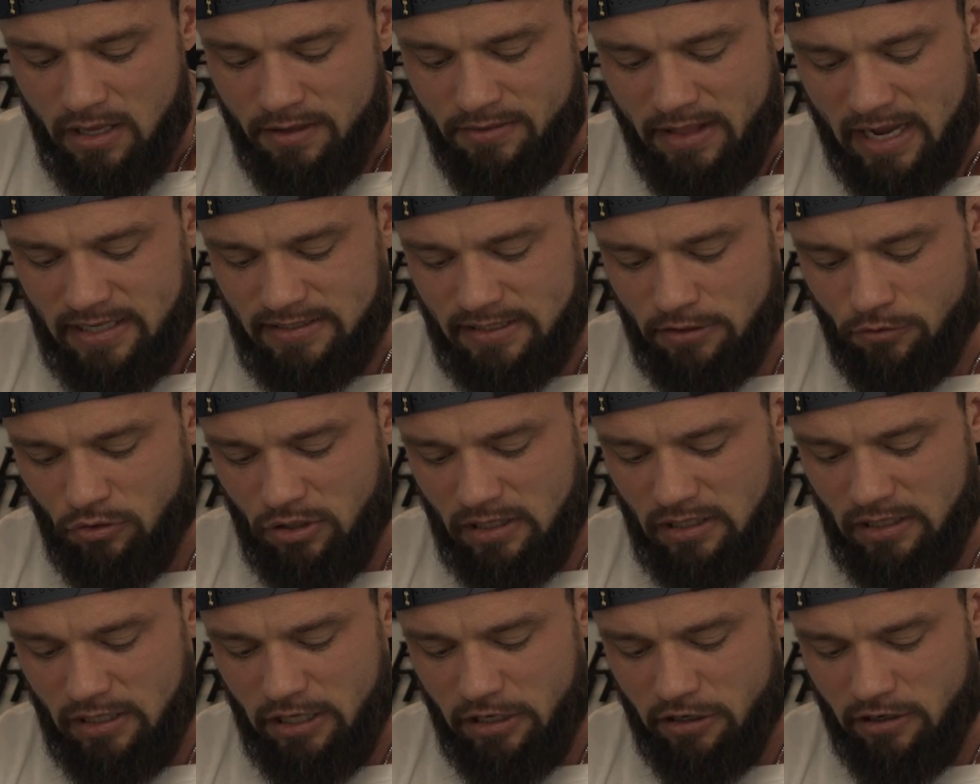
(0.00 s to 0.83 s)
Next
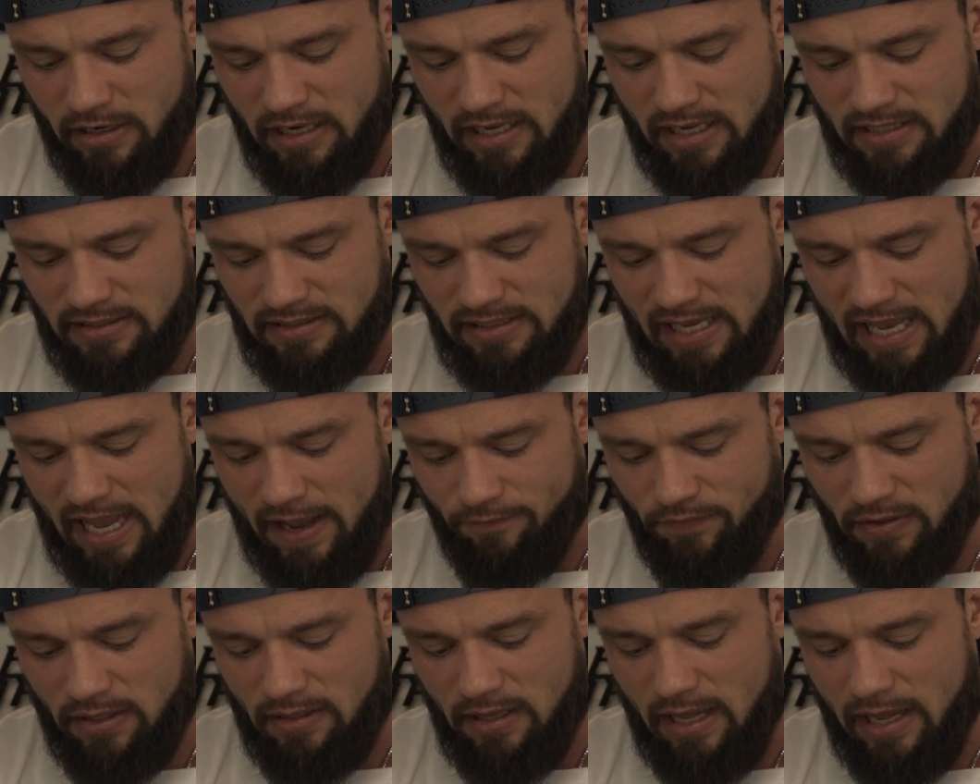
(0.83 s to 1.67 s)
ingredient here is
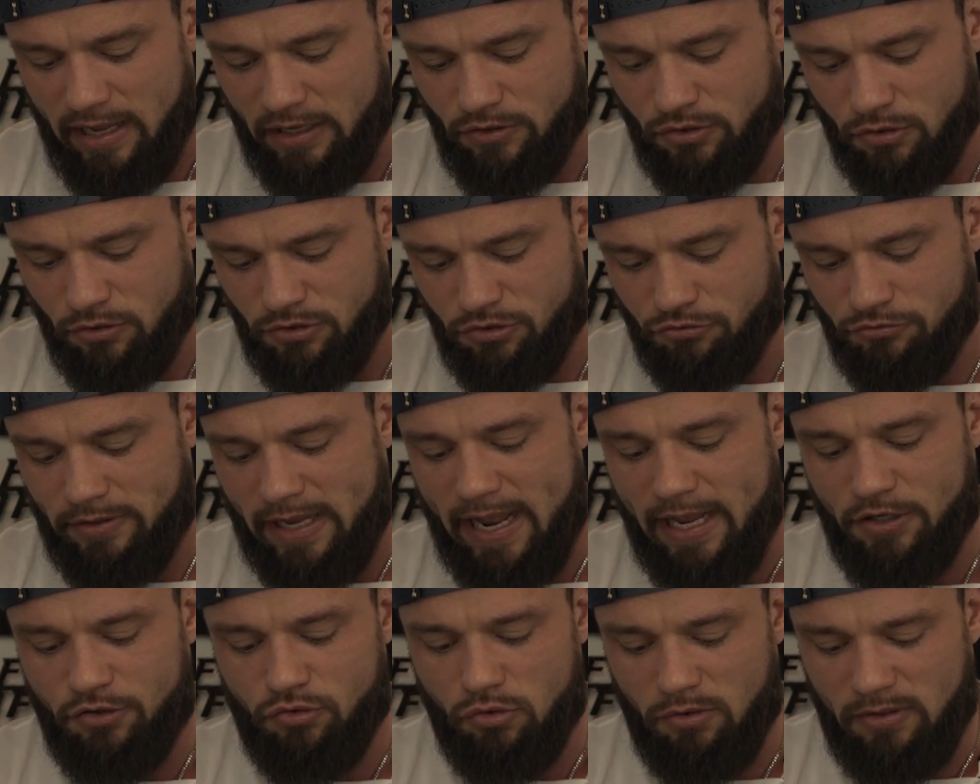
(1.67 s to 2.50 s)
caffeine anhydrous or
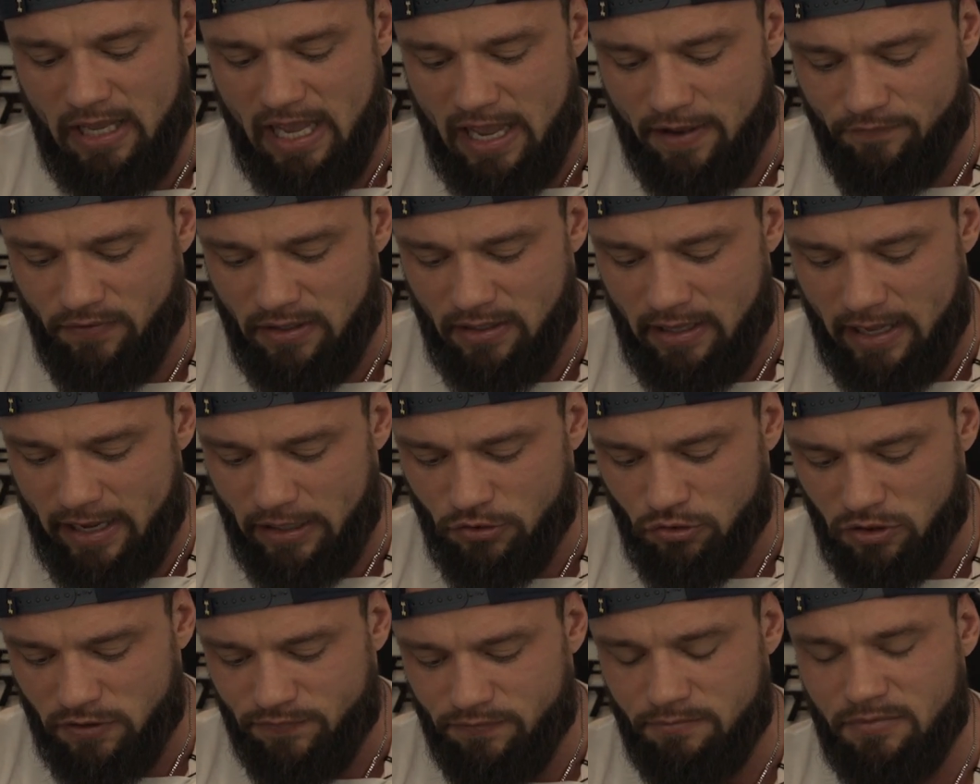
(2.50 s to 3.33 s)
natural caffeine
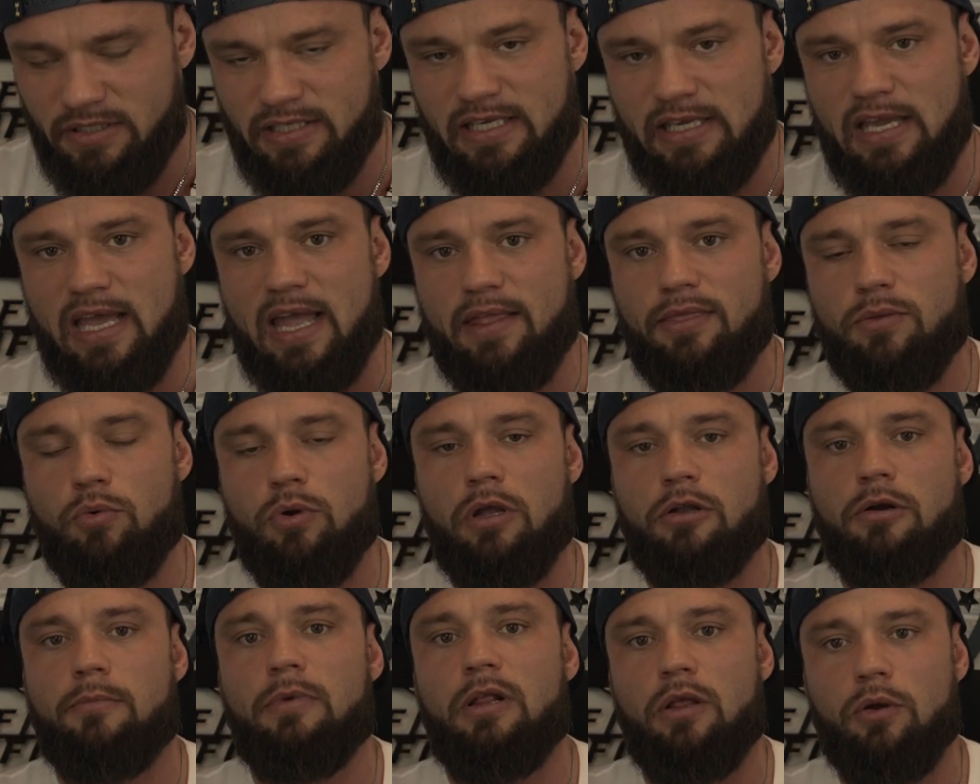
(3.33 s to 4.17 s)
anhydrous from tea at
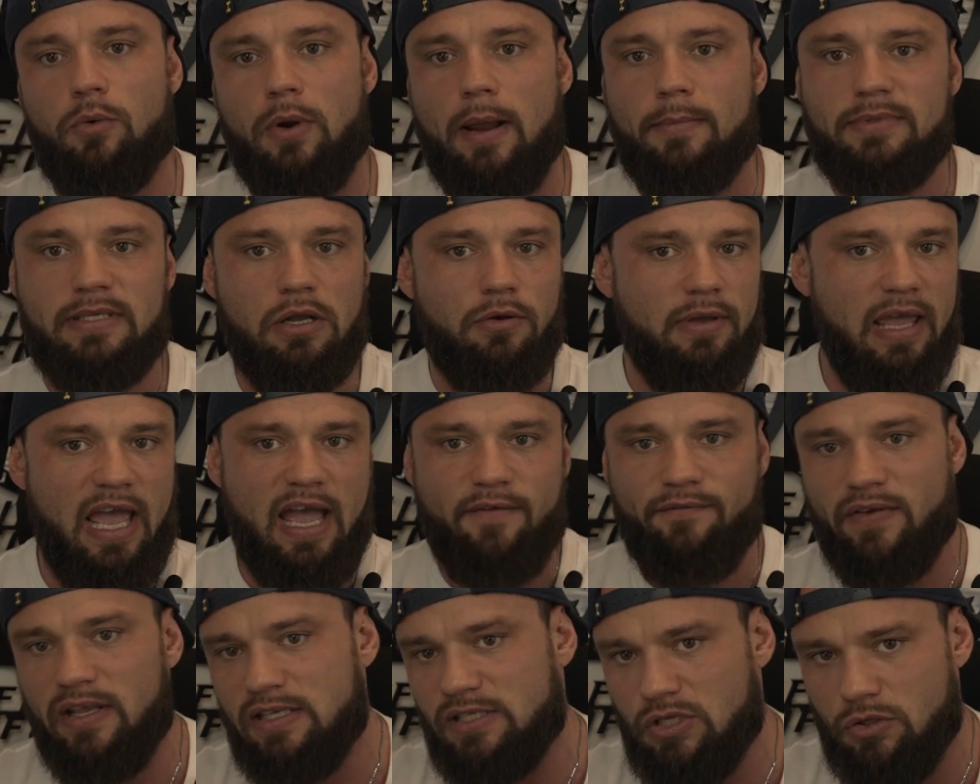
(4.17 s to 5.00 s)
300 milligrams. Now,
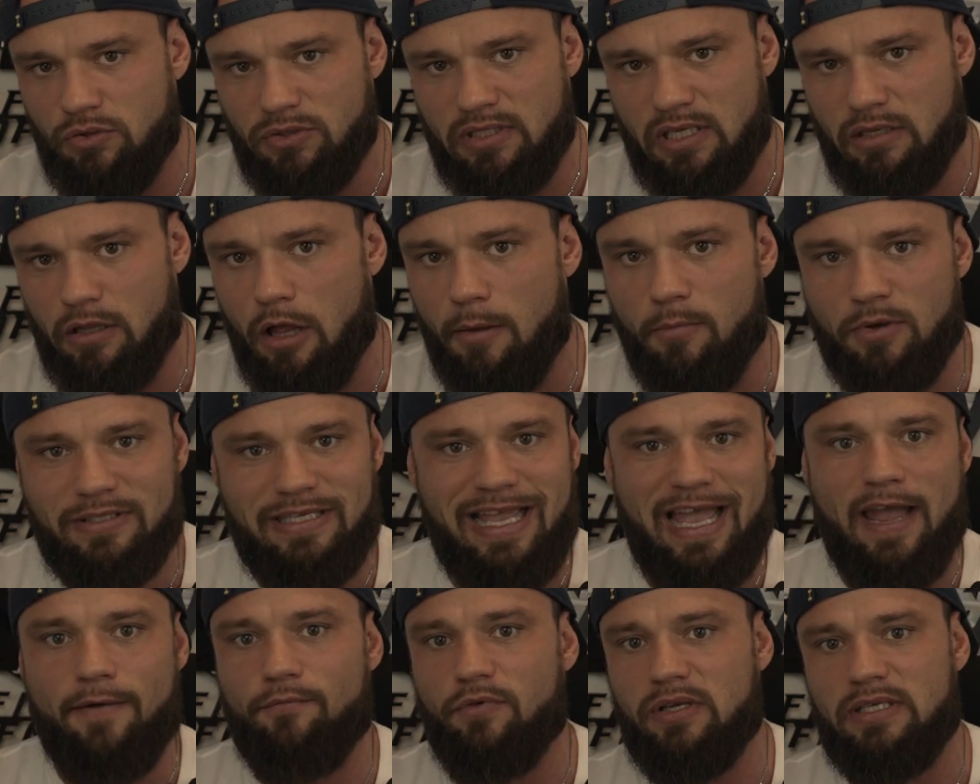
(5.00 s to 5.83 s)
caffeine is used in
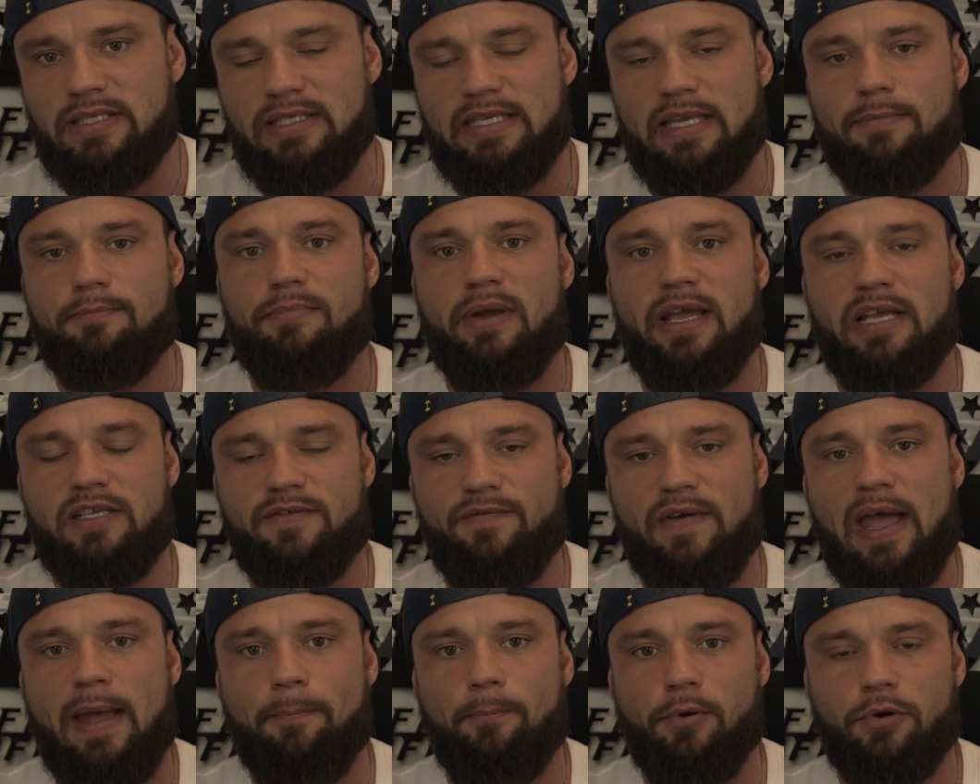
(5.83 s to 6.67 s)
almost every
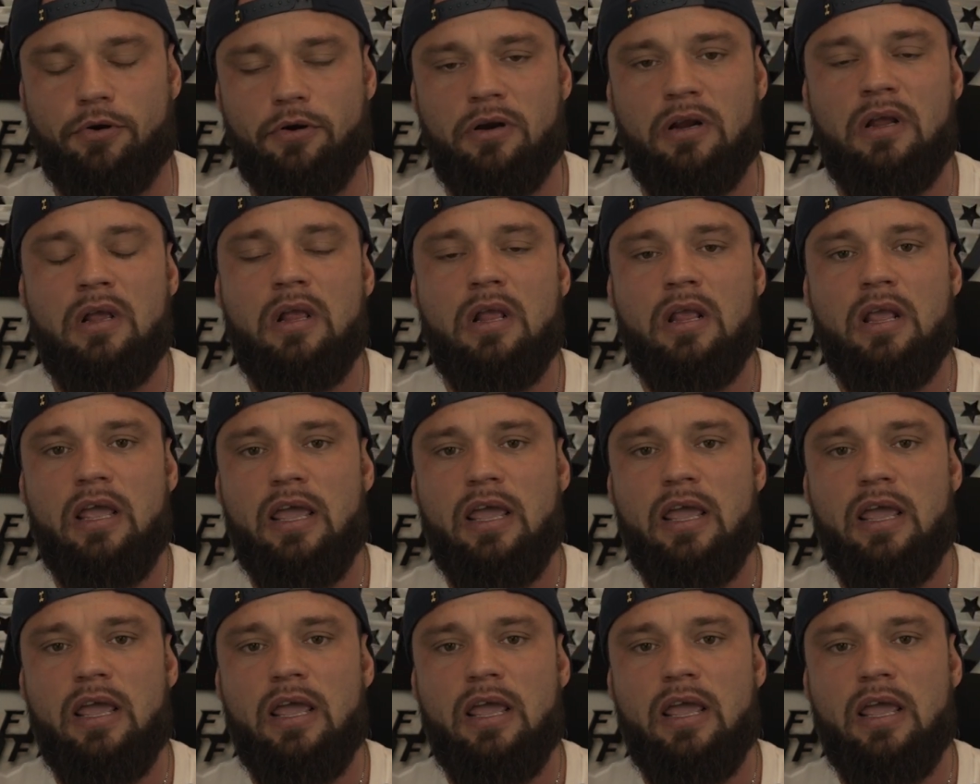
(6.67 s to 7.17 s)
stim-based fat burner.